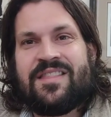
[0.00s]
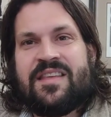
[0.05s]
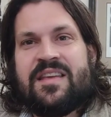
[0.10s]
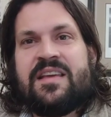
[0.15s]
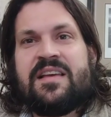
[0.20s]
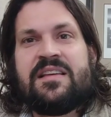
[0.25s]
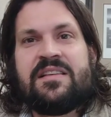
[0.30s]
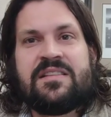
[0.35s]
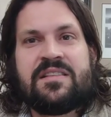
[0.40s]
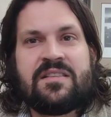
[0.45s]

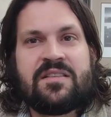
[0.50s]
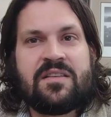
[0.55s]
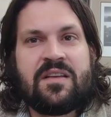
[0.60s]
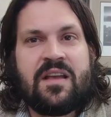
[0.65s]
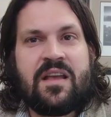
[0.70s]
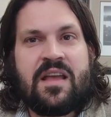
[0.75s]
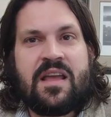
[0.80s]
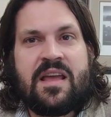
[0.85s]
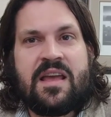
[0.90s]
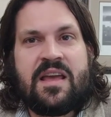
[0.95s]
this
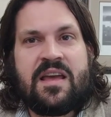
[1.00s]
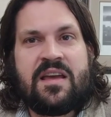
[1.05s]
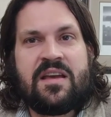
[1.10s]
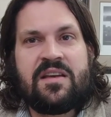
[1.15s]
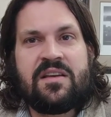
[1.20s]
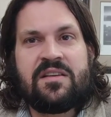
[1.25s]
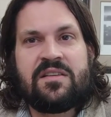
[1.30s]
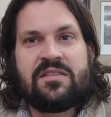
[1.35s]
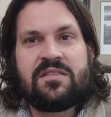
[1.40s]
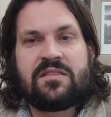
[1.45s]

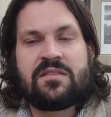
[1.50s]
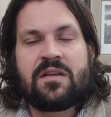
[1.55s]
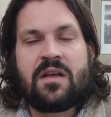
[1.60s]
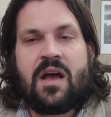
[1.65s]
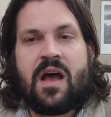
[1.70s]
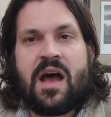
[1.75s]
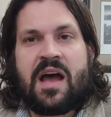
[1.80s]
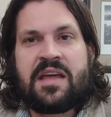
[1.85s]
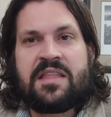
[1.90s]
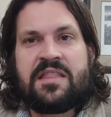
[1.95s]
is,
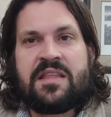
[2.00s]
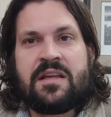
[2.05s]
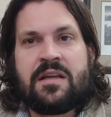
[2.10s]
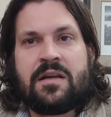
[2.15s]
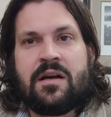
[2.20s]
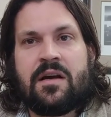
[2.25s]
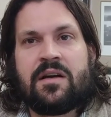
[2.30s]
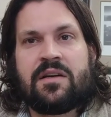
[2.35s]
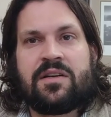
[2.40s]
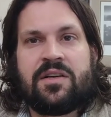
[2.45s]
I
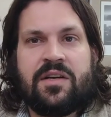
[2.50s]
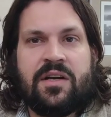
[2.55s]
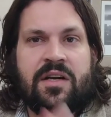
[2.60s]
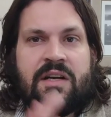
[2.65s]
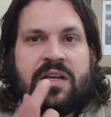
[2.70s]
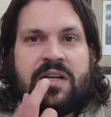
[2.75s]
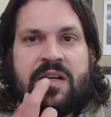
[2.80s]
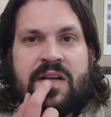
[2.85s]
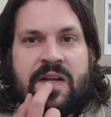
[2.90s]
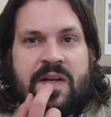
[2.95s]
think, a
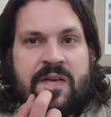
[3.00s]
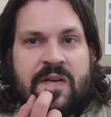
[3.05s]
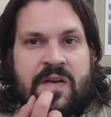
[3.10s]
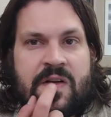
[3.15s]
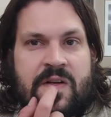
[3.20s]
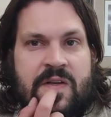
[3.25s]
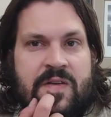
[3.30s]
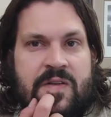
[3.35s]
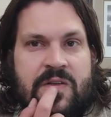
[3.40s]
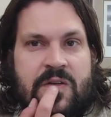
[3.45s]
good
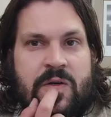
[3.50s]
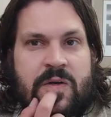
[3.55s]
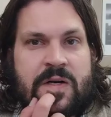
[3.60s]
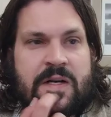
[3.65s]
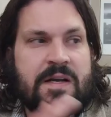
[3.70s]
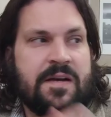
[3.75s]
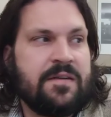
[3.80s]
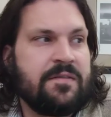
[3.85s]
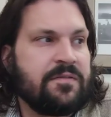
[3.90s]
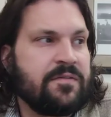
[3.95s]

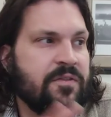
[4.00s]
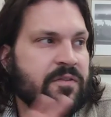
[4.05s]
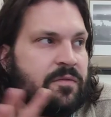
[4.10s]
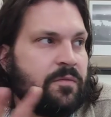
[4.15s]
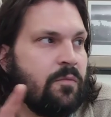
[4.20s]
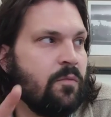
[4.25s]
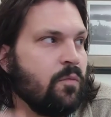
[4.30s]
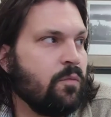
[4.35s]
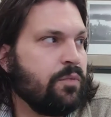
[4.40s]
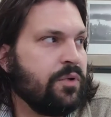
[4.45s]
sort of
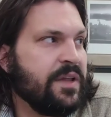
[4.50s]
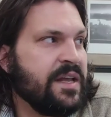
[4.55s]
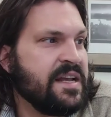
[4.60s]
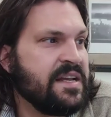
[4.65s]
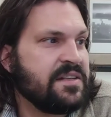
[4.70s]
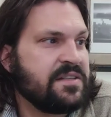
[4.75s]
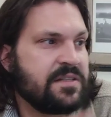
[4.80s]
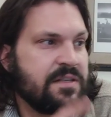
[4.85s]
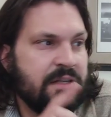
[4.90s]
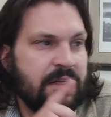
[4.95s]

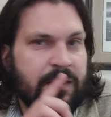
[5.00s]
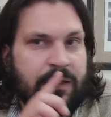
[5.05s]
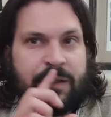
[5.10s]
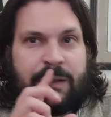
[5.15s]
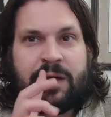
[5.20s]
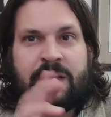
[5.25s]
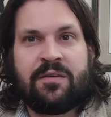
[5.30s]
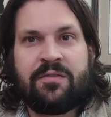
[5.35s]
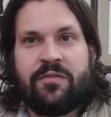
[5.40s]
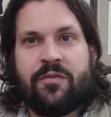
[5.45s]
place to
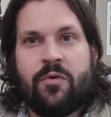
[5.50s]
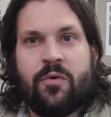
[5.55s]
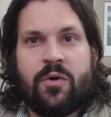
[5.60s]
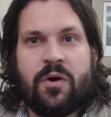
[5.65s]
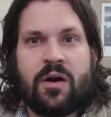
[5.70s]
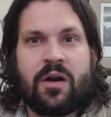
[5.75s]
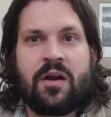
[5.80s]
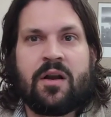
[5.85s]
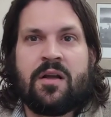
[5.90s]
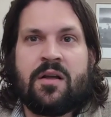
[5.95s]
look
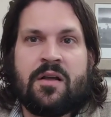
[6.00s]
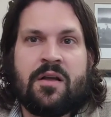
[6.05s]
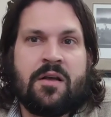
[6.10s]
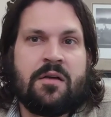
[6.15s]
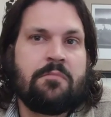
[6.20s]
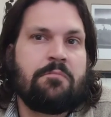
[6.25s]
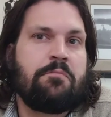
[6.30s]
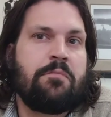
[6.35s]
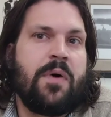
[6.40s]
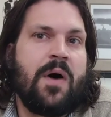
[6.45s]
for
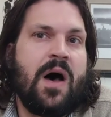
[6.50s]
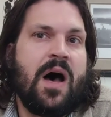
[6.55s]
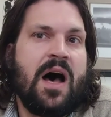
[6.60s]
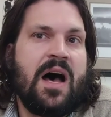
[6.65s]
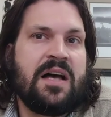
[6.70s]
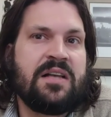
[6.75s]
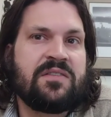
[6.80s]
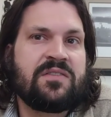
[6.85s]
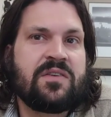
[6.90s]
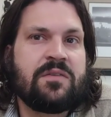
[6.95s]

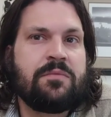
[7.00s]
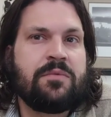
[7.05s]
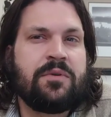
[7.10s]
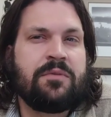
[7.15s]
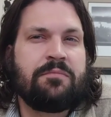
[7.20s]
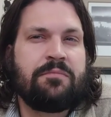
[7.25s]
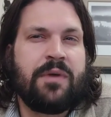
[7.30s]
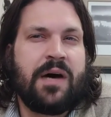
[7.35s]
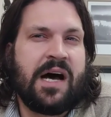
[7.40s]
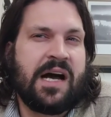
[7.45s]

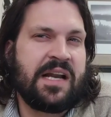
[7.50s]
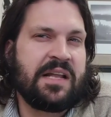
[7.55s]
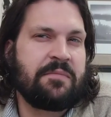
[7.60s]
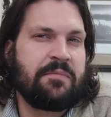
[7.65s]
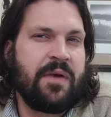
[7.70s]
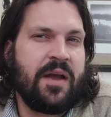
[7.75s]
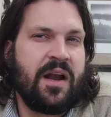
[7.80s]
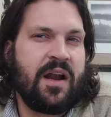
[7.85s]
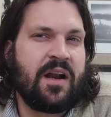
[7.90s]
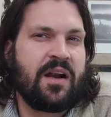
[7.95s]
possible body
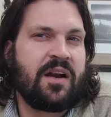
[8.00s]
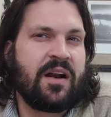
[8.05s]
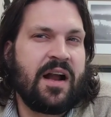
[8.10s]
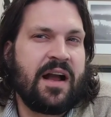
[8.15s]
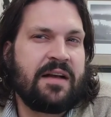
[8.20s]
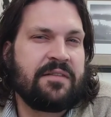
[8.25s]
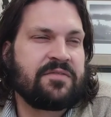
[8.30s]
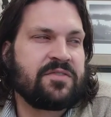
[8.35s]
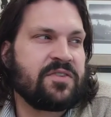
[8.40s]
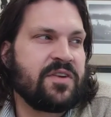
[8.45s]

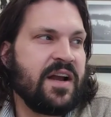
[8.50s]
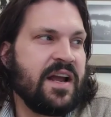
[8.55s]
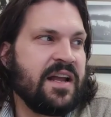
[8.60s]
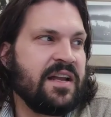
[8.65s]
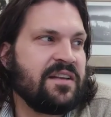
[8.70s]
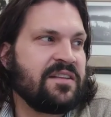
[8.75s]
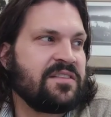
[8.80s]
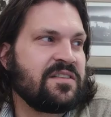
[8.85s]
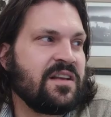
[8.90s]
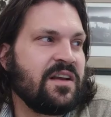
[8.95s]
paragraphs,
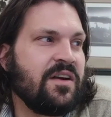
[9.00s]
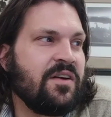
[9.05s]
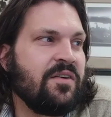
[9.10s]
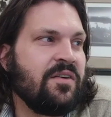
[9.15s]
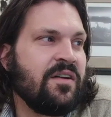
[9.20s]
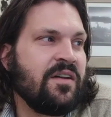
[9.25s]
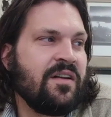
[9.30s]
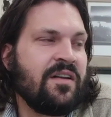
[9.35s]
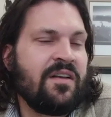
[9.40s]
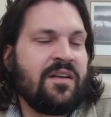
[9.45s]
right?
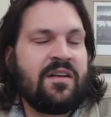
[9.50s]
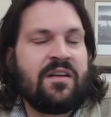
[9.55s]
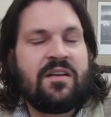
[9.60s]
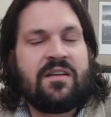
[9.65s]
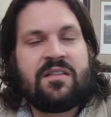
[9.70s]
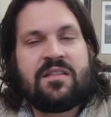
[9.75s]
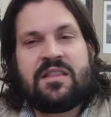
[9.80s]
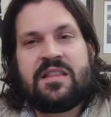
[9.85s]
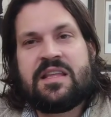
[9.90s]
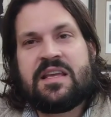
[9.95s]
So
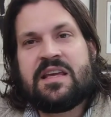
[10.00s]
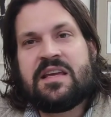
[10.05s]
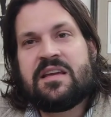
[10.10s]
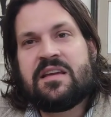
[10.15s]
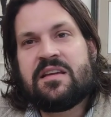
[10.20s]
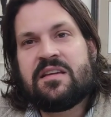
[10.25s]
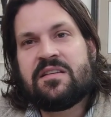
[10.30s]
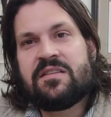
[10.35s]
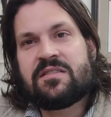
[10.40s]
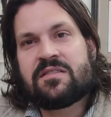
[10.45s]

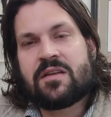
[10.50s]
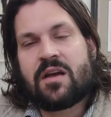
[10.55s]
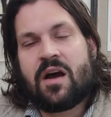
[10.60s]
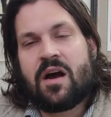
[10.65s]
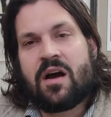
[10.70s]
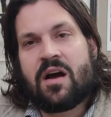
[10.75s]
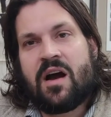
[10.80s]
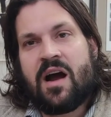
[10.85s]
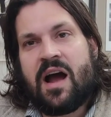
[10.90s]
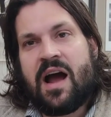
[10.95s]
these
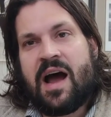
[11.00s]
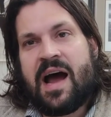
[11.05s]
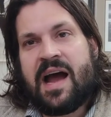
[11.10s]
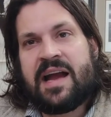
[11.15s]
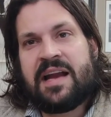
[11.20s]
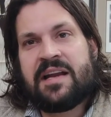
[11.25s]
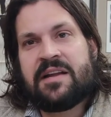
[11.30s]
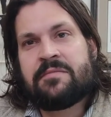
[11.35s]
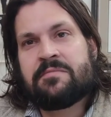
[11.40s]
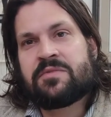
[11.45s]
are
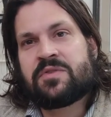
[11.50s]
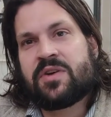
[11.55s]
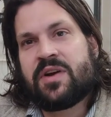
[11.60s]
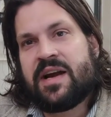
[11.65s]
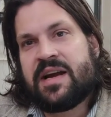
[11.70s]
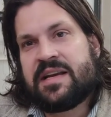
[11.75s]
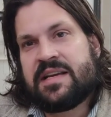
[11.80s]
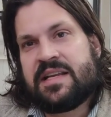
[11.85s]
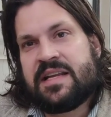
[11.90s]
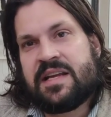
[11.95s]
items or
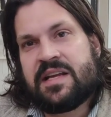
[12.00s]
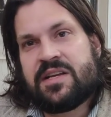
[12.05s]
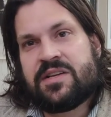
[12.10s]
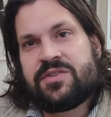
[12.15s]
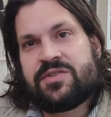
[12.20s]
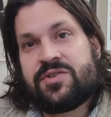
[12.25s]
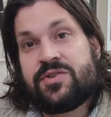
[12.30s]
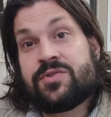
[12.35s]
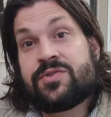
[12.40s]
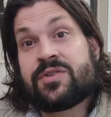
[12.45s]

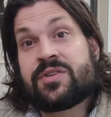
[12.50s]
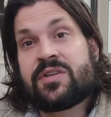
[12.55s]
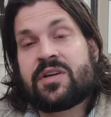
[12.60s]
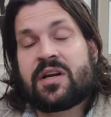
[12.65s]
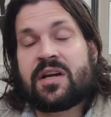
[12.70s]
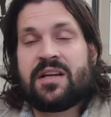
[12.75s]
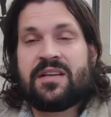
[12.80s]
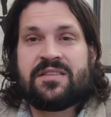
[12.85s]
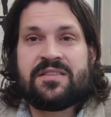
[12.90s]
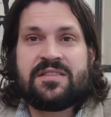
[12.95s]
ideas you
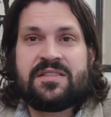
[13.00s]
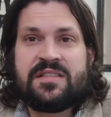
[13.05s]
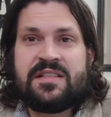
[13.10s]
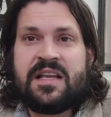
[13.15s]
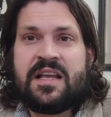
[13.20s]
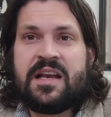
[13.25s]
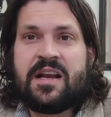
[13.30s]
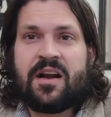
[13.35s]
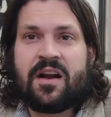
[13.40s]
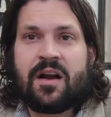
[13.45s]
should
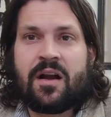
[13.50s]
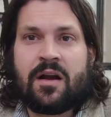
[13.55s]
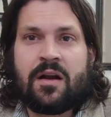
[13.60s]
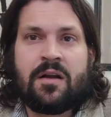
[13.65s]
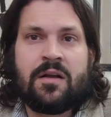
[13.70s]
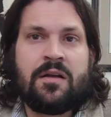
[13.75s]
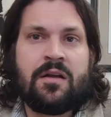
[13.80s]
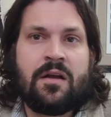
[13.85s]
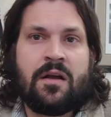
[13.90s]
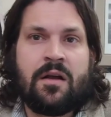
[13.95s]
consider